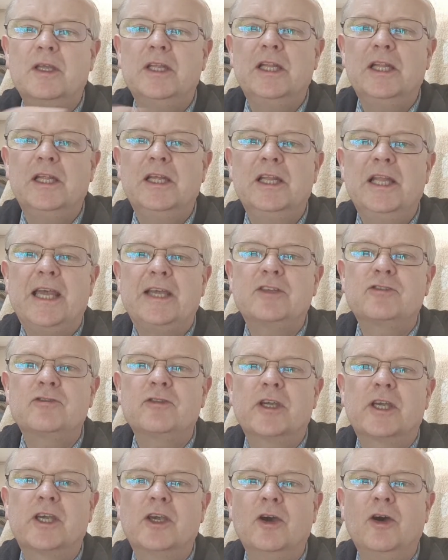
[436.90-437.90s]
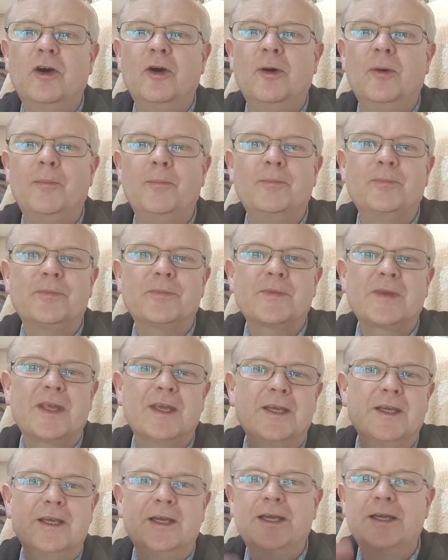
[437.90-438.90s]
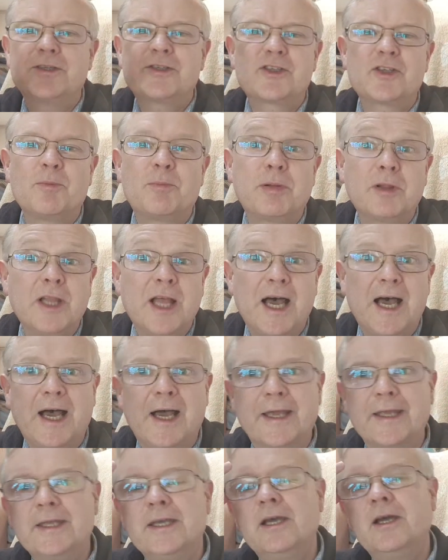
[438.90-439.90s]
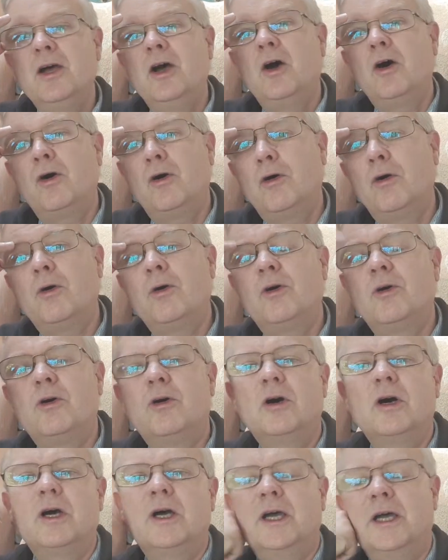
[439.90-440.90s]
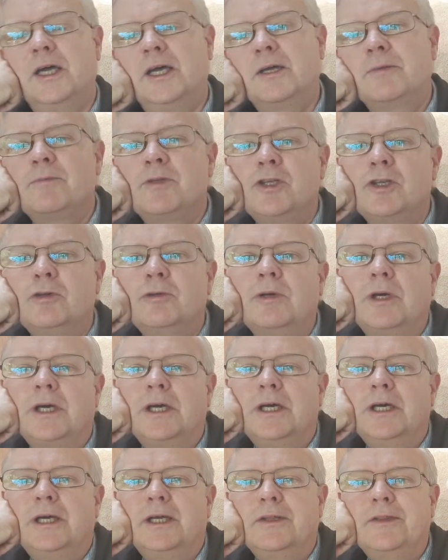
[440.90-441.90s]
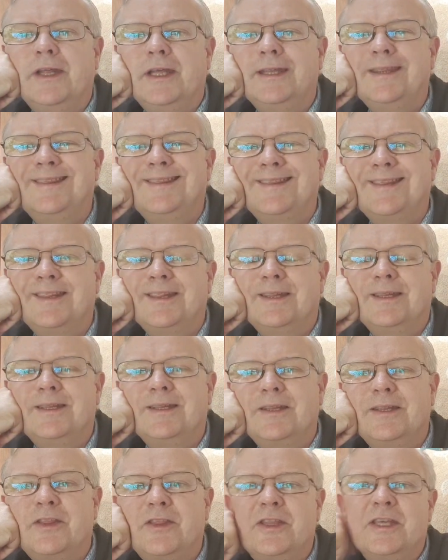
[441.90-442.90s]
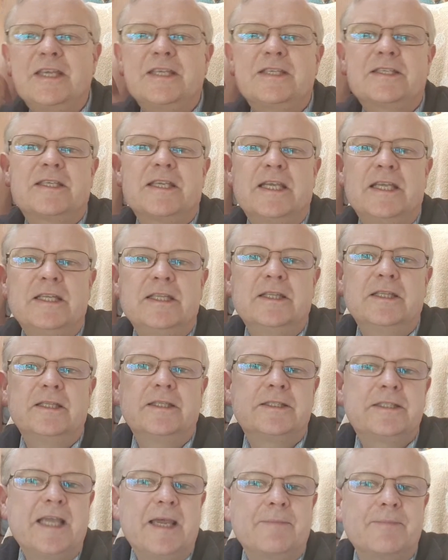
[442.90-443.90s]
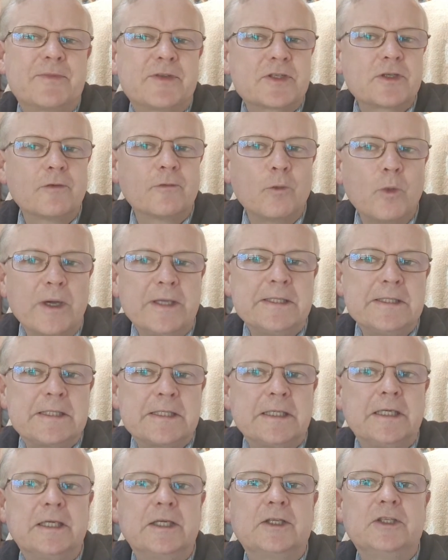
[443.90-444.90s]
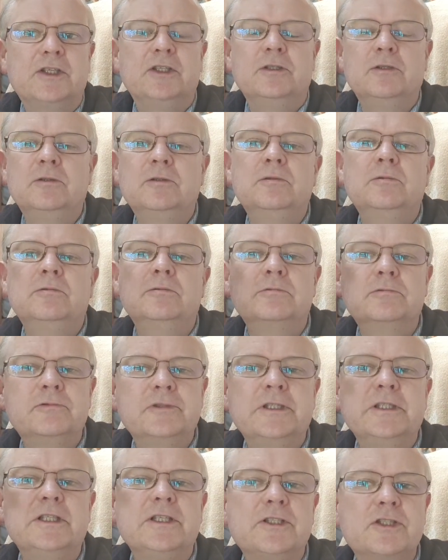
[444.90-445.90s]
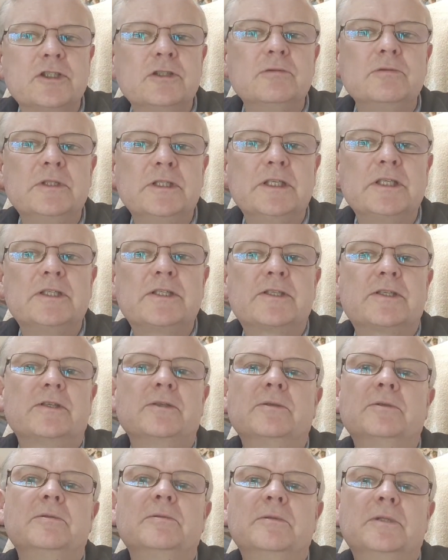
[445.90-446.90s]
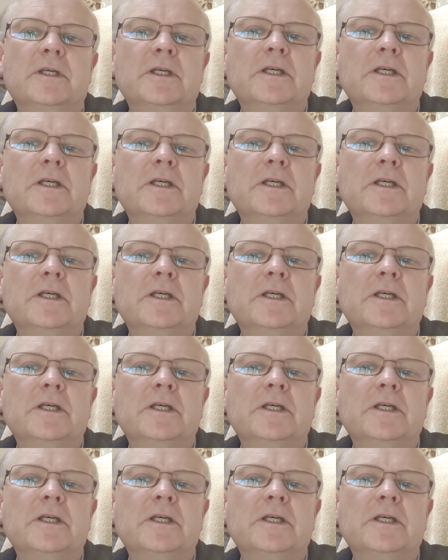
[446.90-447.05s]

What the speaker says: electric supply, or then this, in the depths of winter, you really do need to